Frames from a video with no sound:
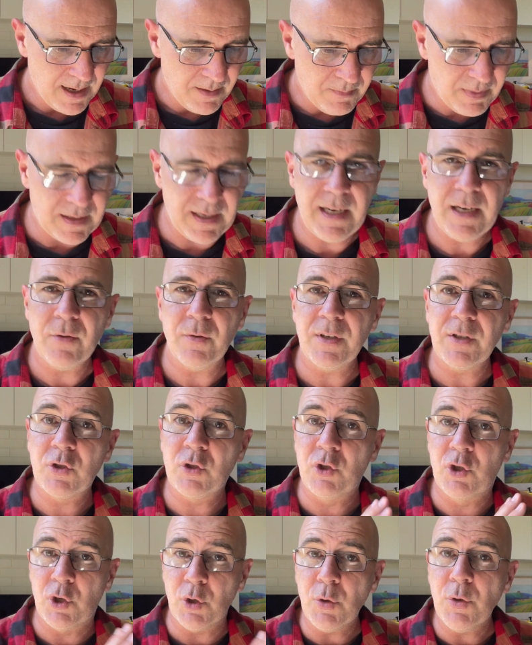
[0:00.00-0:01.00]
But here is
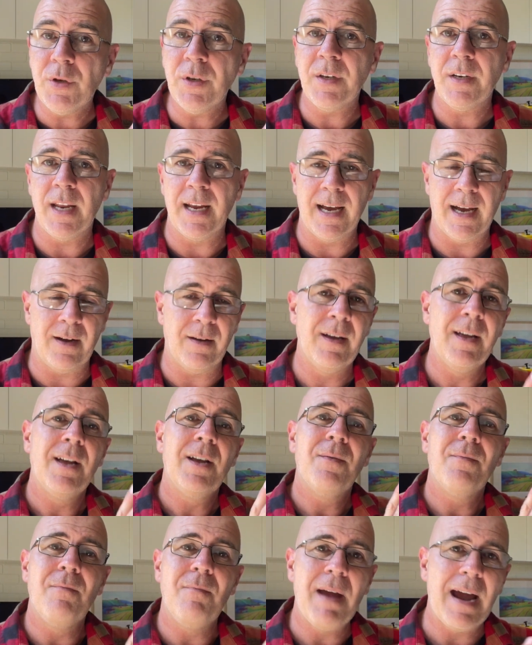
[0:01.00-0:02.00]
Judah now
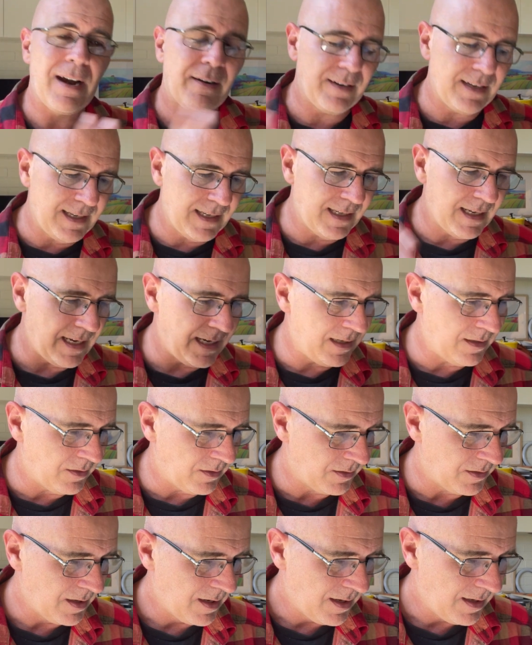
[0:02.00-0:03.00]
marrying in